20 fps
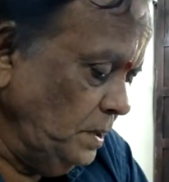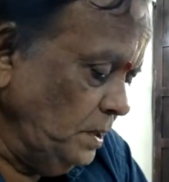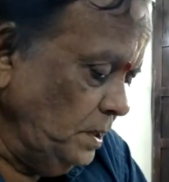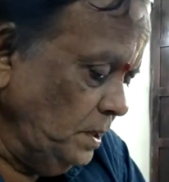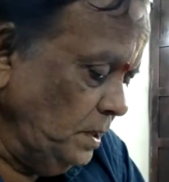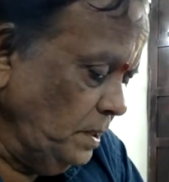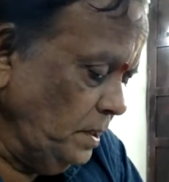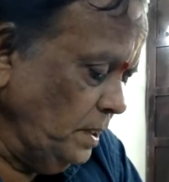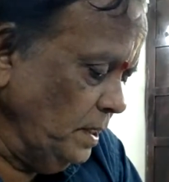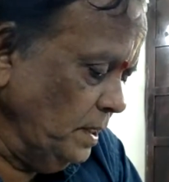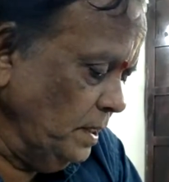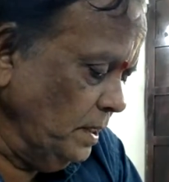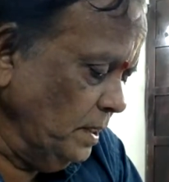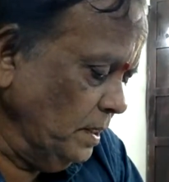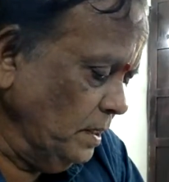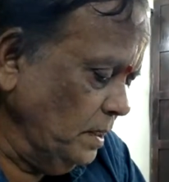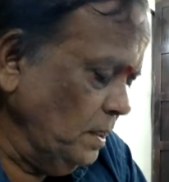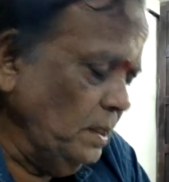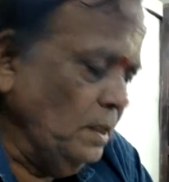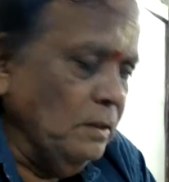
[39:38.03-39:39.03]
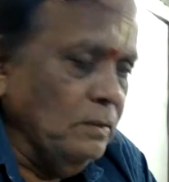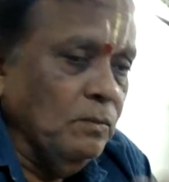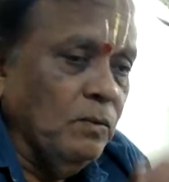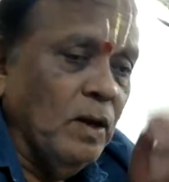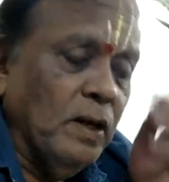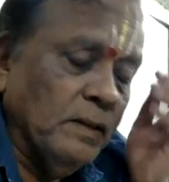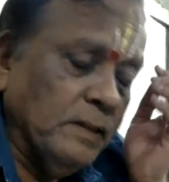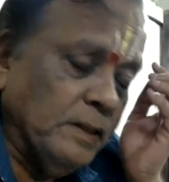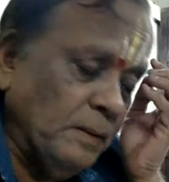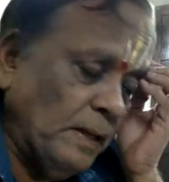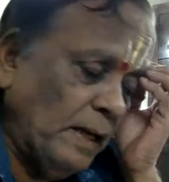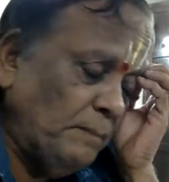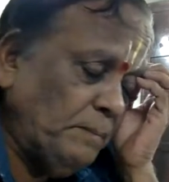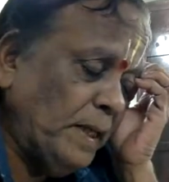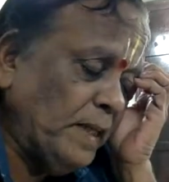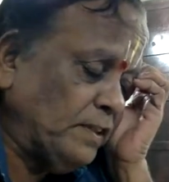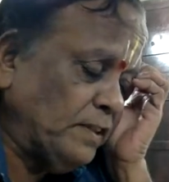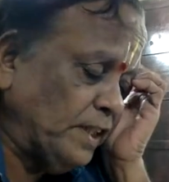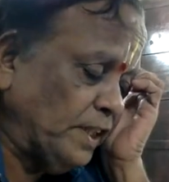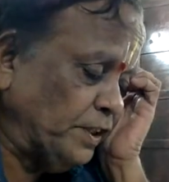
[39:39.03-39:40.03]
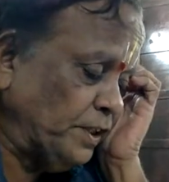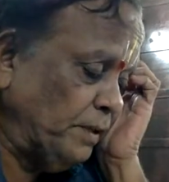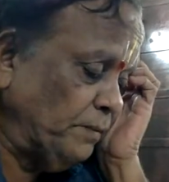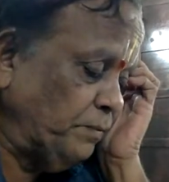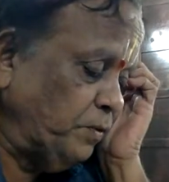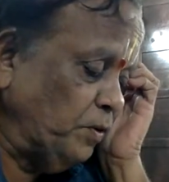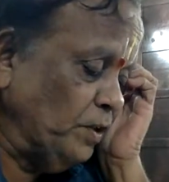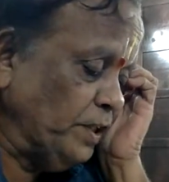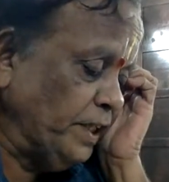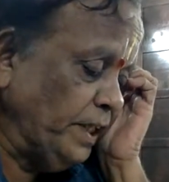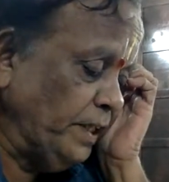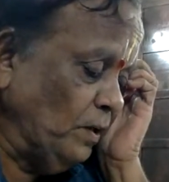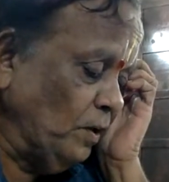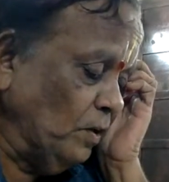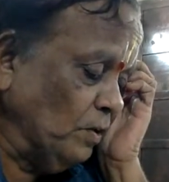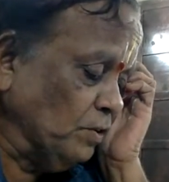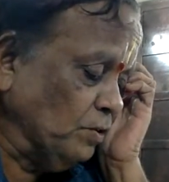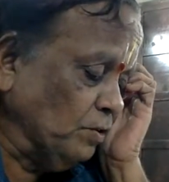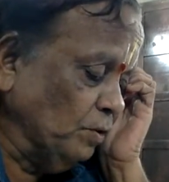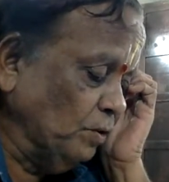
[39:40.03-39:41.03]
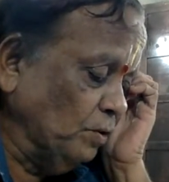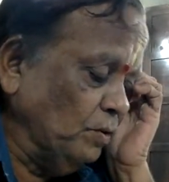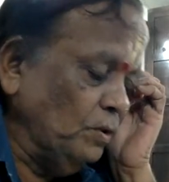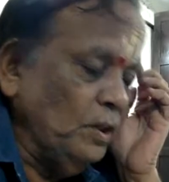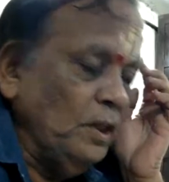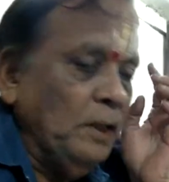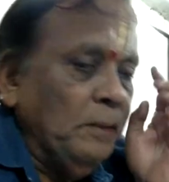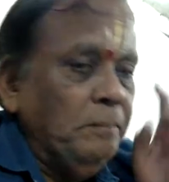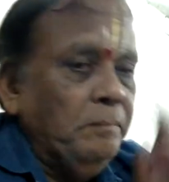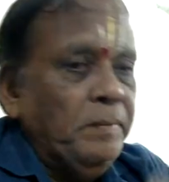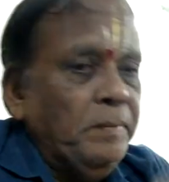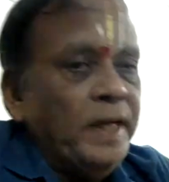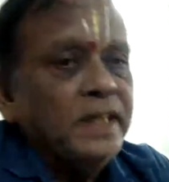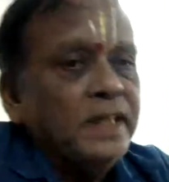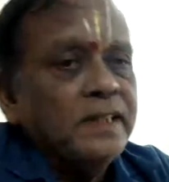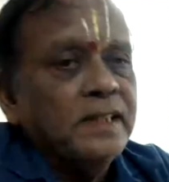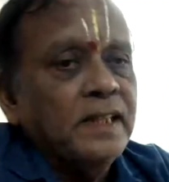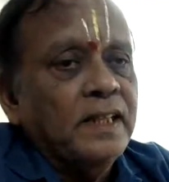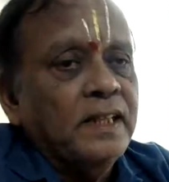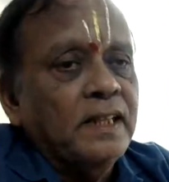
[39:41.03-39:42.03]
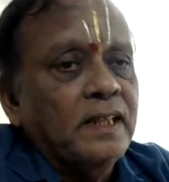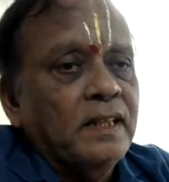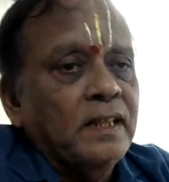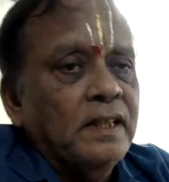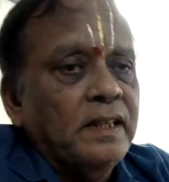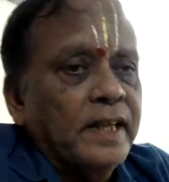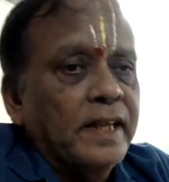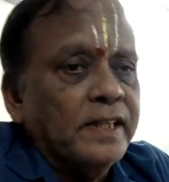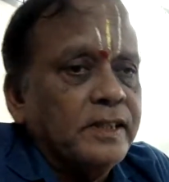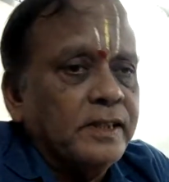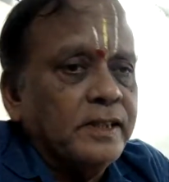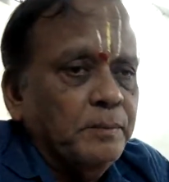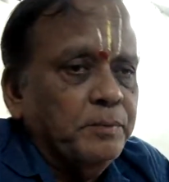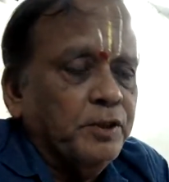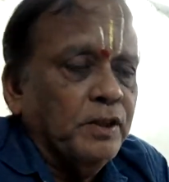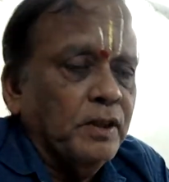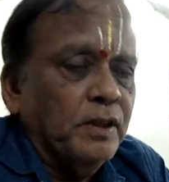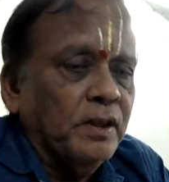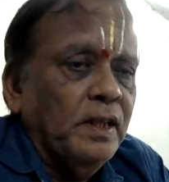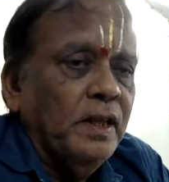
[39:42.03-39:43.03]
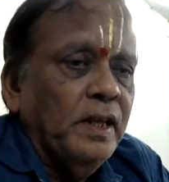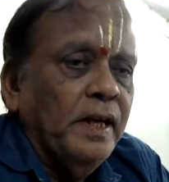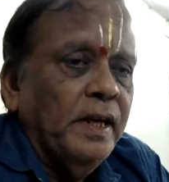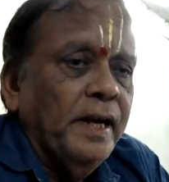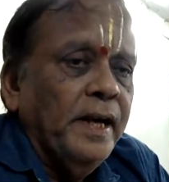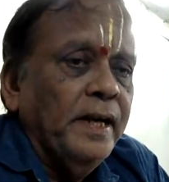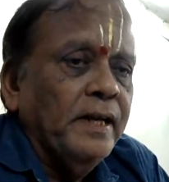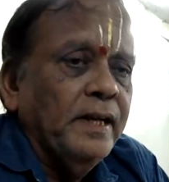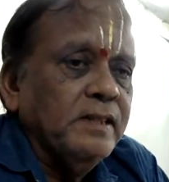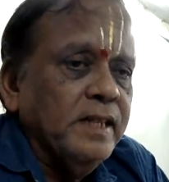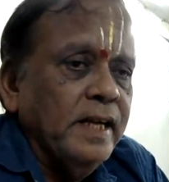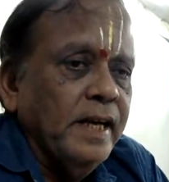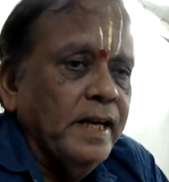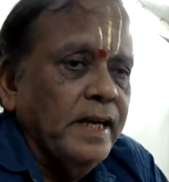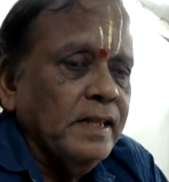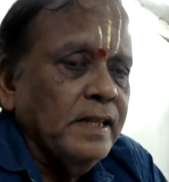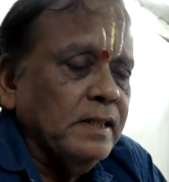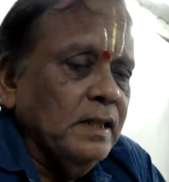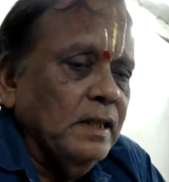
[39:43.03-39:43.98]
Here, but Section 14 also makes an exception. It says